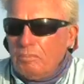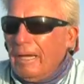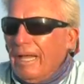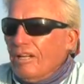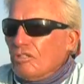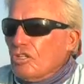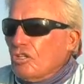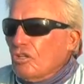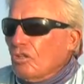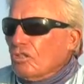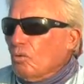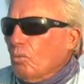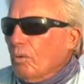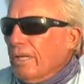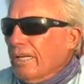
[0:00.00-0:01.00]
pounds it took
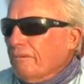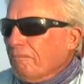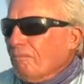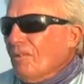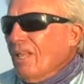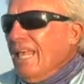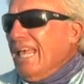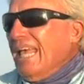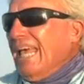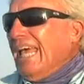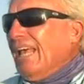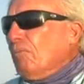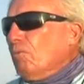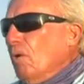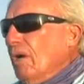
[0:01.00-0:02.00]
to win.
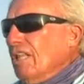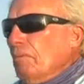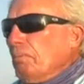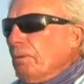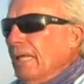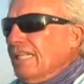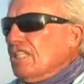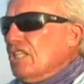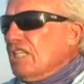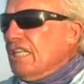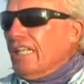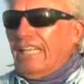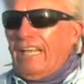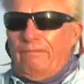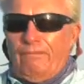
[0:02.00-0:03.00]
And one of the places
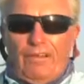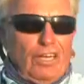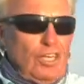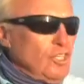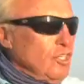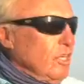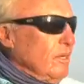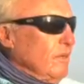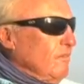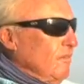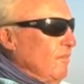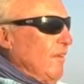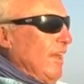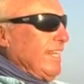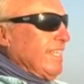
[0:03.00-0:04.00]
that they fished, and
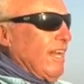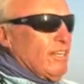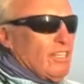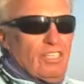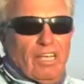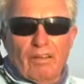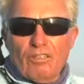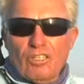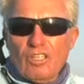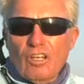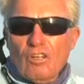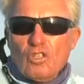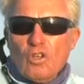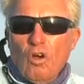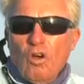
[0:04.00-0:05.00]
in fact, I
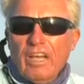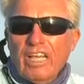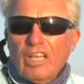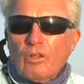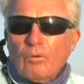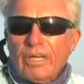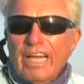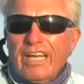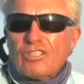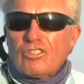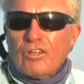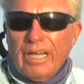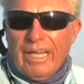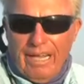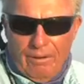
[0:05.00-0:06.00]
saw Hillary
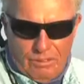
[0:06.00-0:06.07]
yesterday.